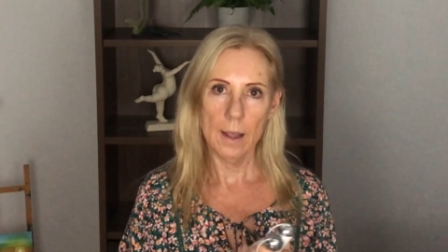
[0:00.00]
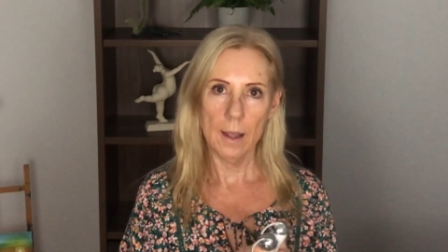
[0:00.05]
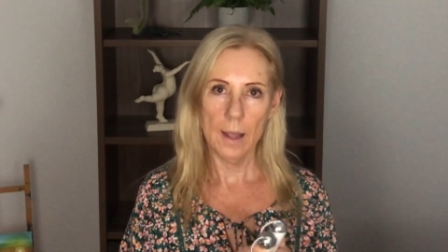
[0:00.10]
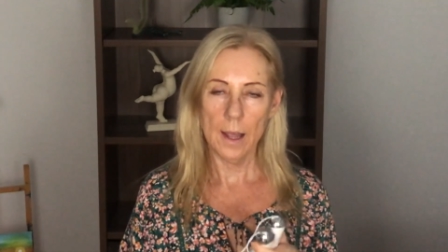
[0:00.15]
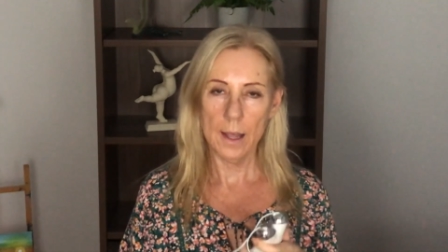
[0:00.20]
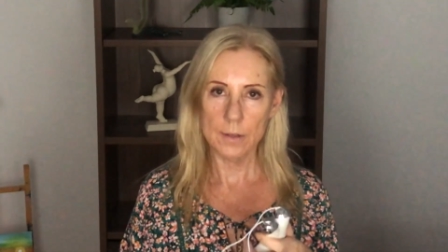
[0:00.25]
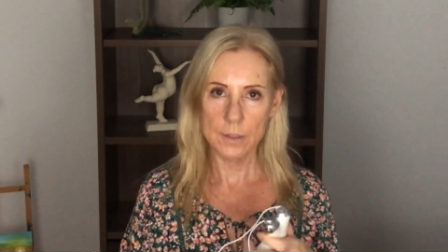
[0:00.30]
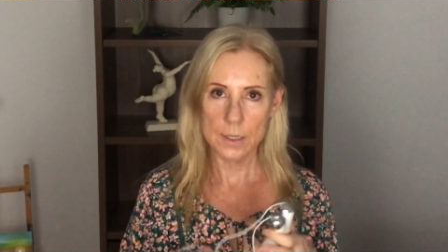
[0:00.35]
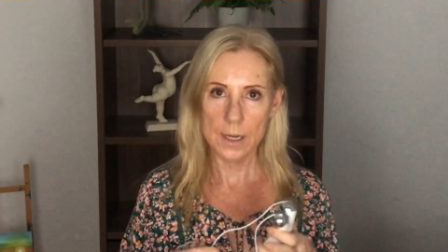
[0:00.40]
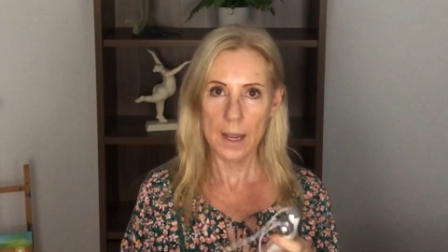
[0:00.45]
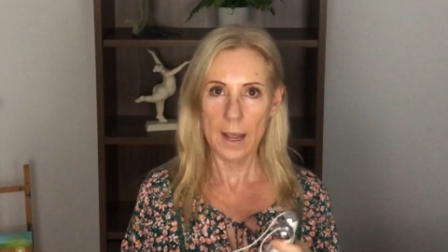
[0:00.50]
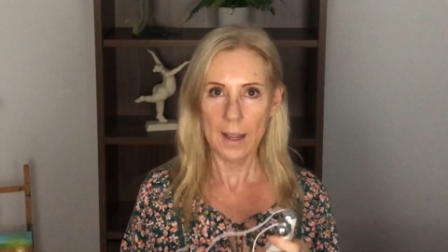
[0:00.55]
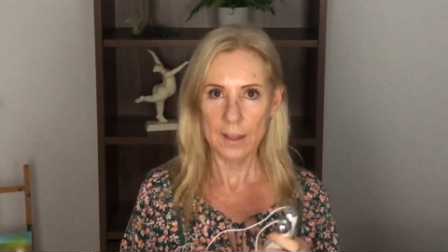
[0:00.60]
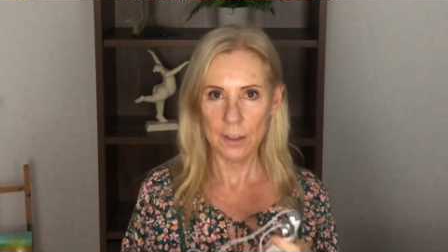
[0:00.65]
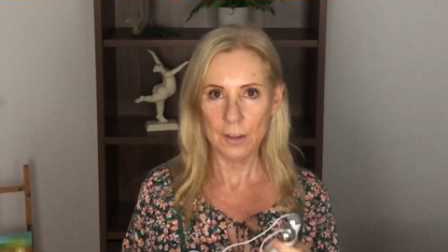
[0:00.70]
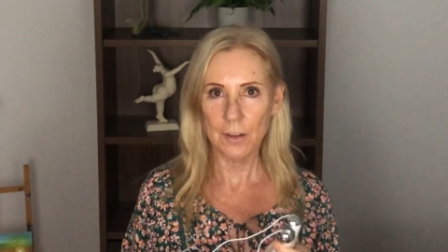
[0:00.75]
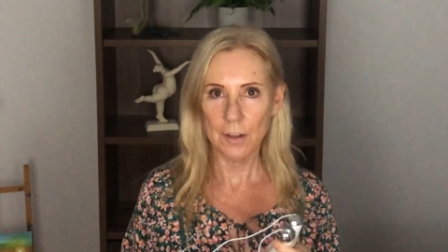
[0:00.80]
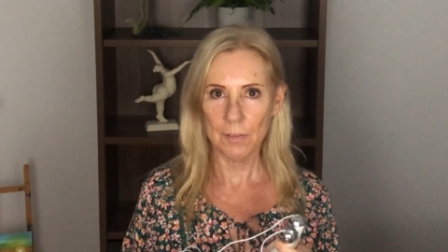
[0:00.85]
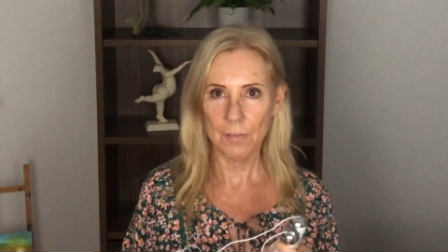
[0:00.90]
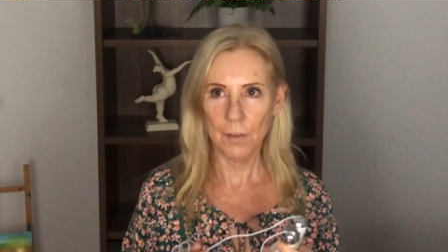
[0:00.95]
how to
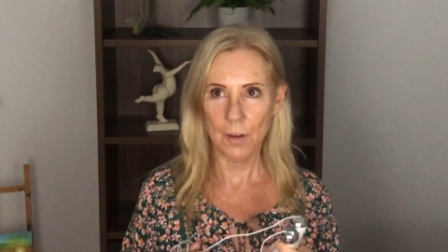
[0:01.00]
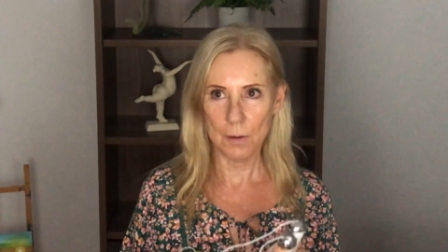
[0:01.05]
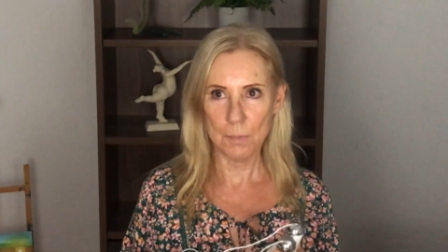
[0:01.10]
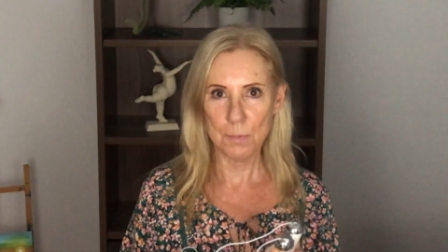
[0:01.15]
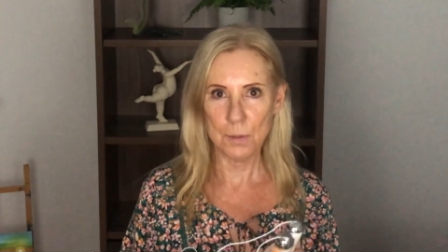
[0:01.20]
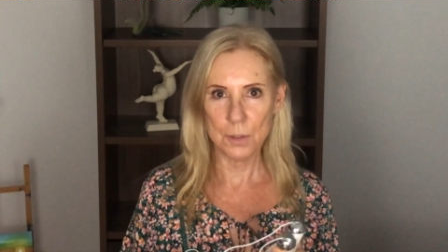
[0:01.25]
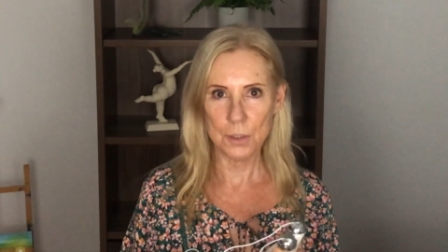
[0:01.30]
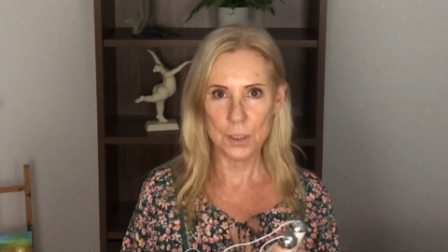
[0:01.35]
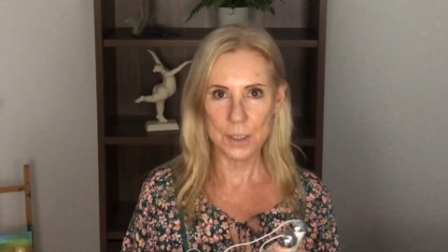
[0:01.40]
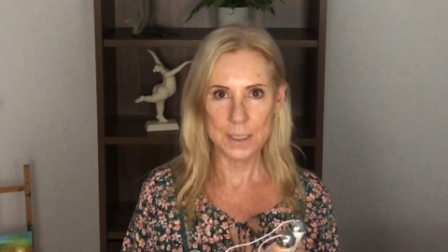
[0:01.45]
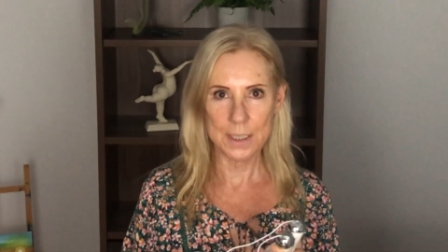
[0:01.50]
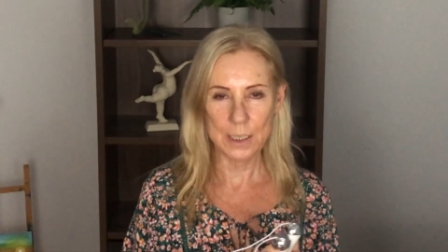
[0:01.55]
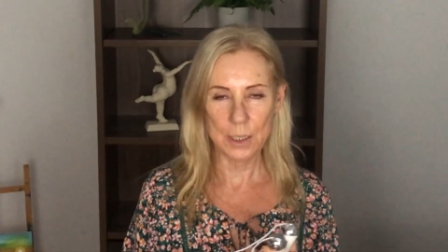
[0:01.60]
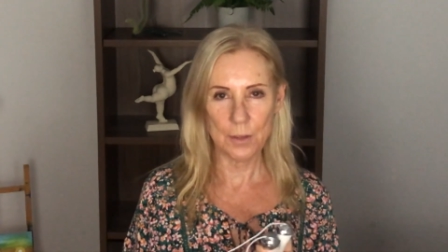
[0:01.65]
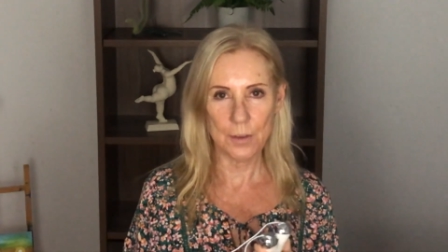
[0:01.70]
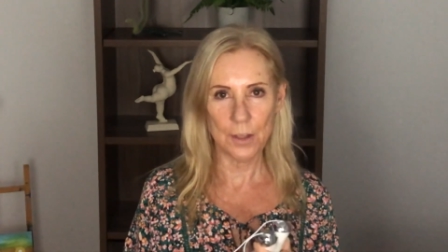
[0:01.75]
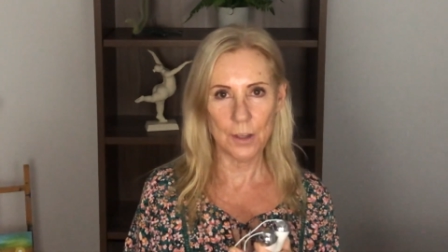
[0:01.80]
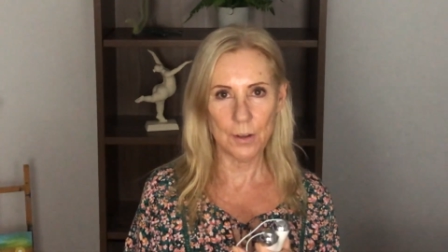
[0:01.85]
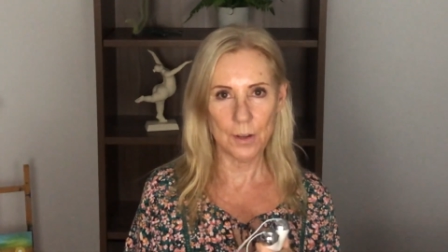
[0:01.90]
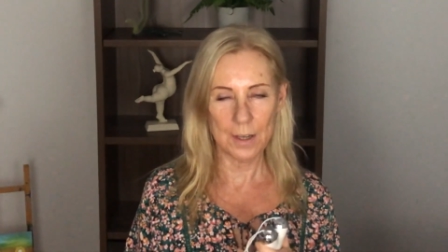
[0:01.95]
hack your Feipushi so
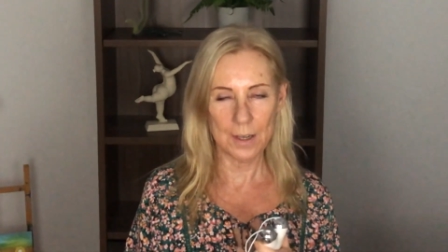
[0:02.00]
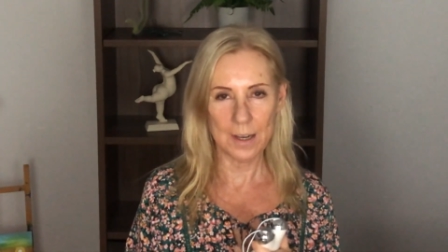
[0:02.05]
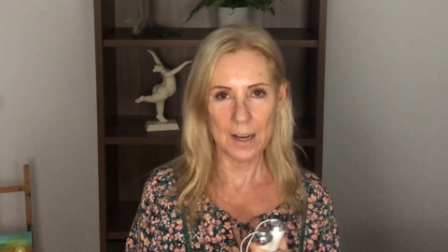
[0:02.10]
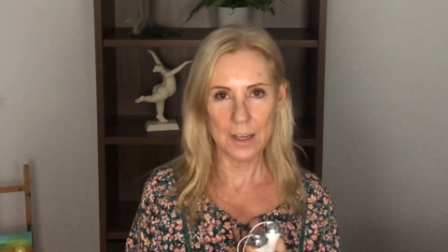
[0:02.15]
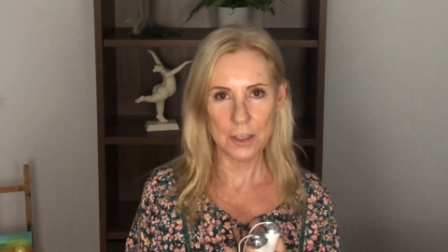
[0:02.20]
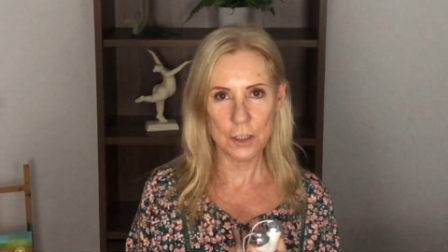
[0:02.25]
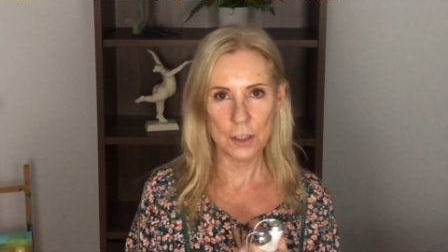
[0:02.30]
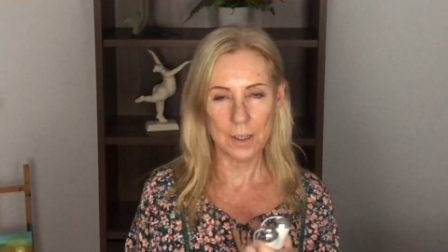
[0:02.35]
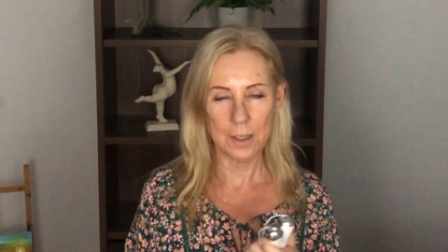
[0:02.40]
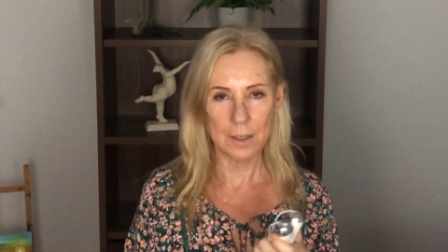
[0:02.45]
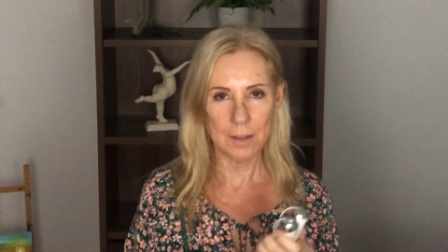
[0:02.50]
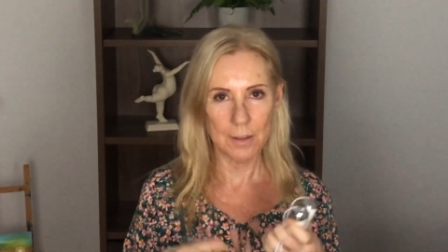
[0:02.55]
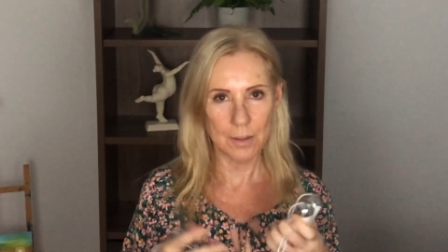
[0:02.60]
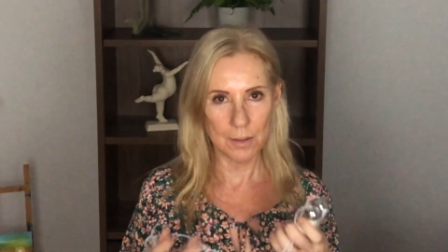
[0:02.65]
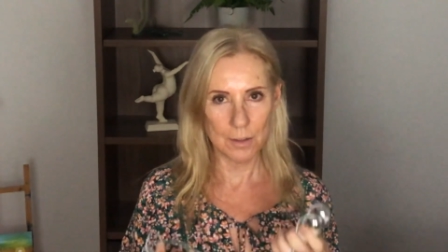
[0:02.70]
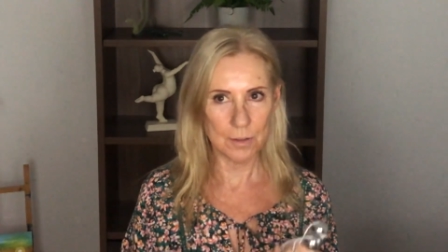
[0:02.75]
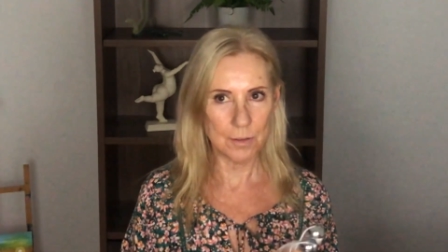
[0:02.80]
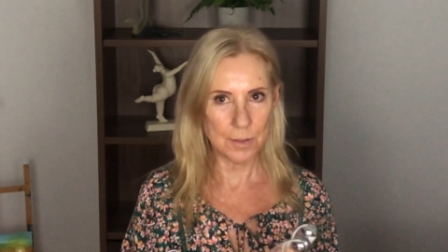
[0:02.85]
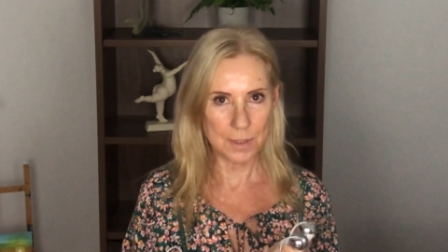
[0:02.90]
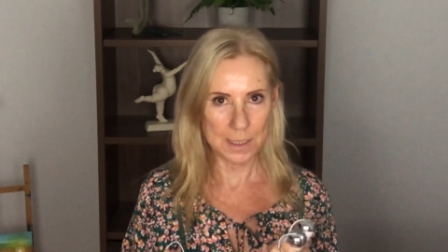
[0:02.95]
that you can actually
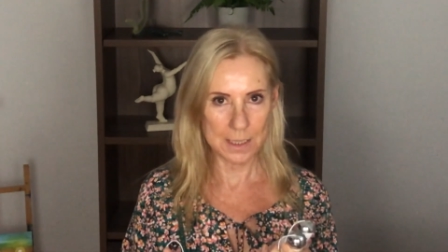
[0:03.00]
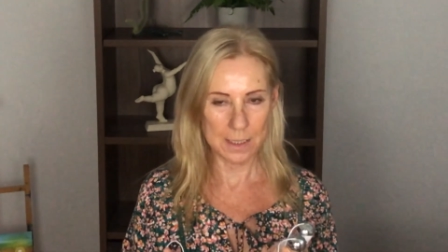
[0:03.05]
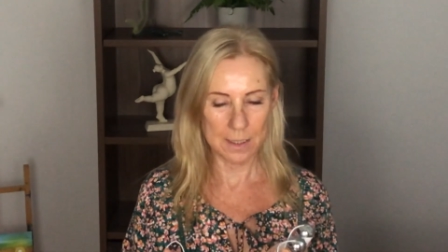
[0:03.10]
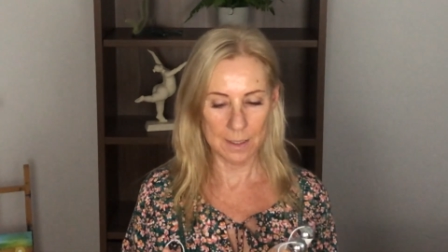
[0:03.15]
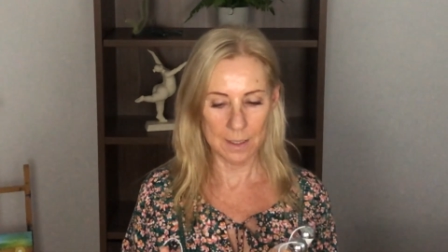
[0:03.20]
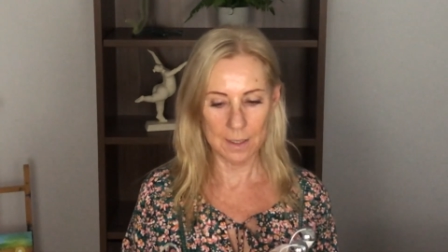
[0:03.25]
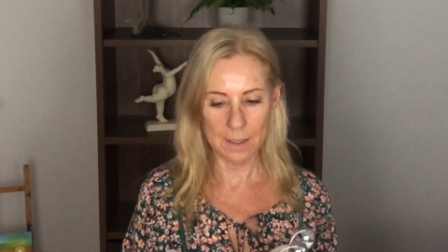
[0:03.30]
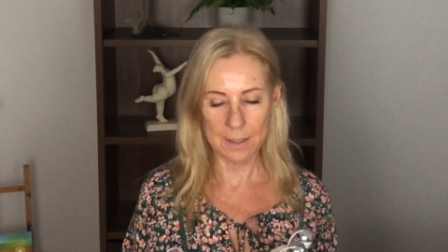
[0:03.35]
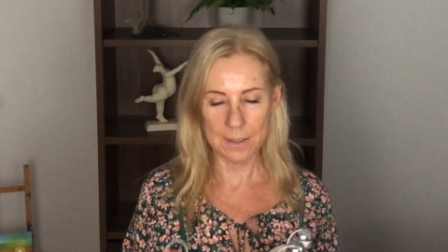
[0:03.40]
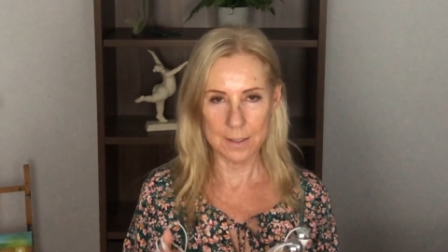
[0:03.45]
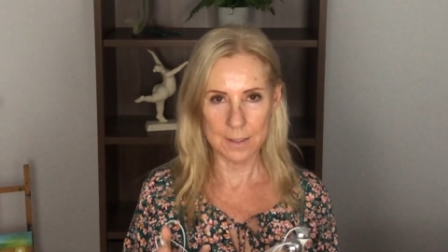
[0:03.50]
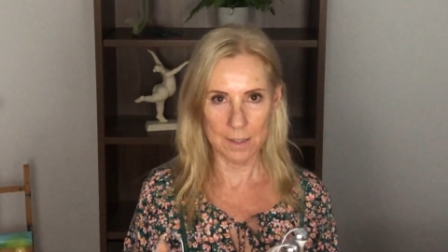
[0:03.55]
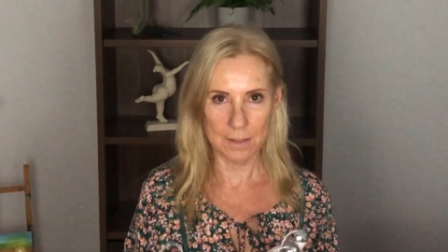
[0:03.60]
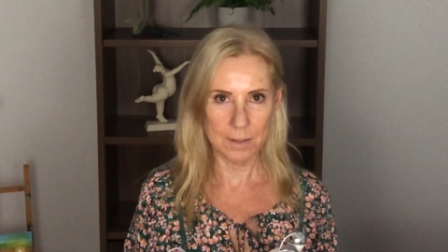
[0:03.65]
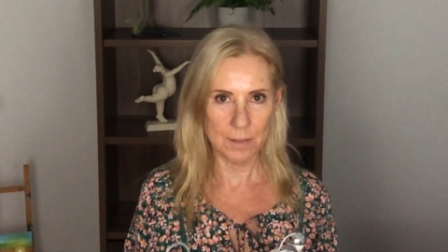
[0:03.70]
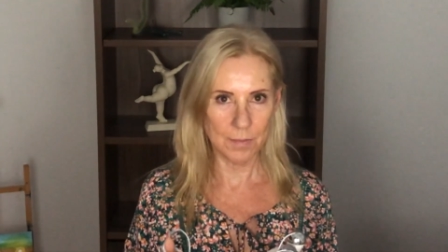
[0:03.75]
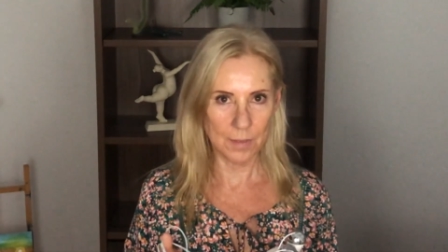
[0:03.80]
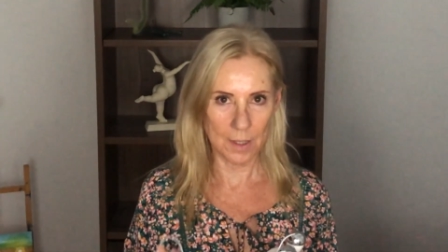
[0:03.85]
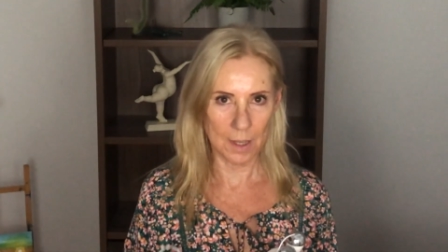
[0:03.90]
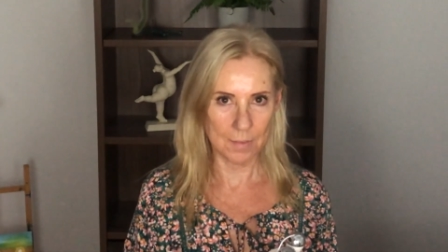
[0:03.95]
use the
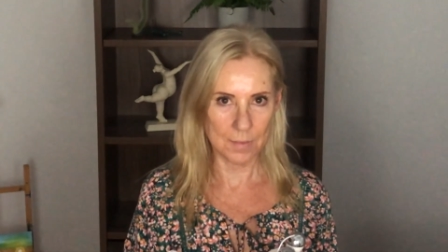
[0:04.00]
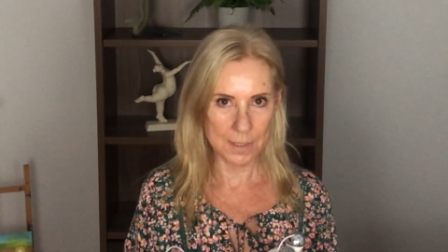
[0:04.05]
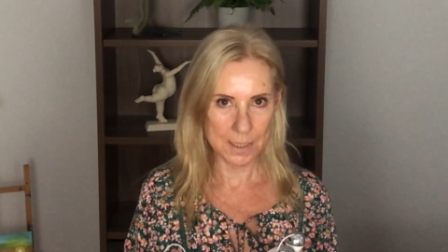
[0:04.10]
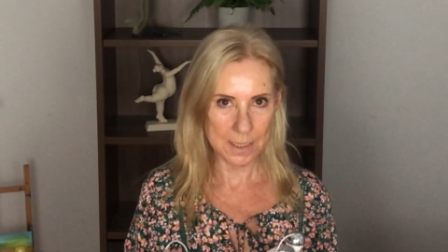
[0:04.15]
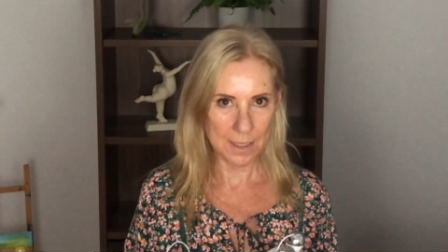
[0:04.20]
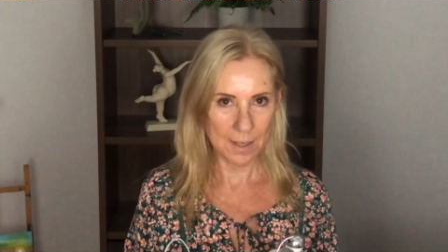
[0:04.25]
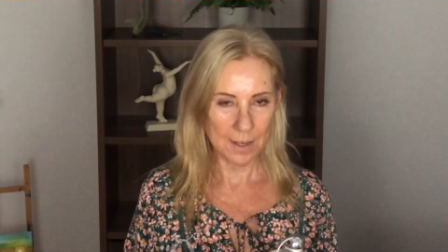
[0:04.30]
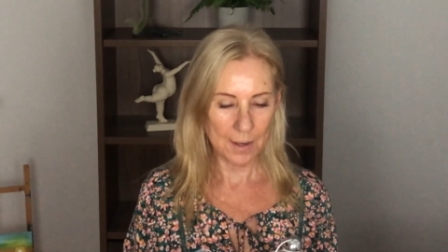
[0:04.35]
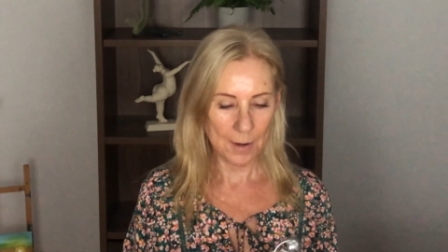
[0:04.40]
conductive gloves.